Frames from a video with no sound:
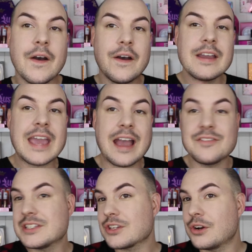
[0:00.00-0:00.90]
Okay, I've
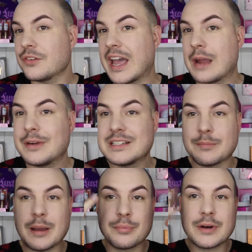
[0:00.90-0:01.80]
just gone off camera, done
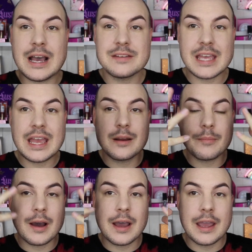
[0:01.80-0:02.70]
my brows and
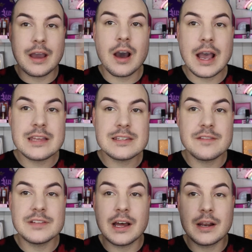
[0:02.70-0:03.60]
my eyes.
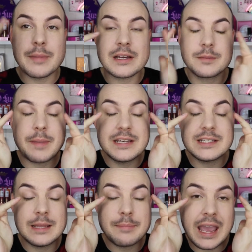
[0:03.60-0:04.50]
I've done MAC
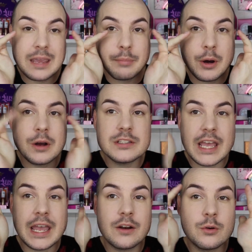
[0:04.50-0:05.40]
Painterly Paint Pot
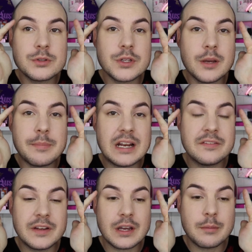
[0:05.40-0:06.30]
and also
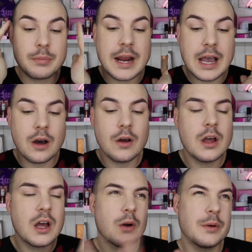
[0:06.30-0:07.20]
Benefit Cabrow,
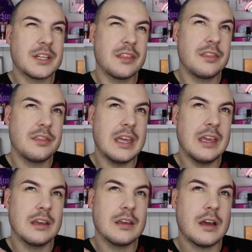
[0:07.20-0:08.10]
which I
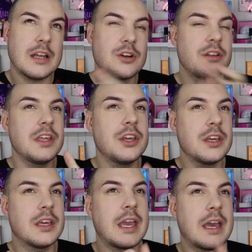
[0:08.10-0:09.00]
don't think you
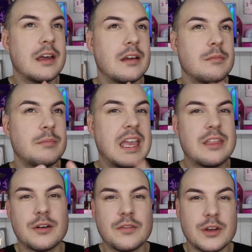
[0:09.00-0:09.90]
can get
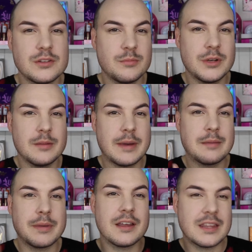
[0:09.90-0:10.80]
either of those on Beauty
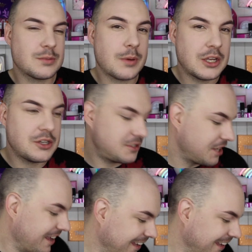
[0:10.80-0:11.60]
Bay, but that's what I used.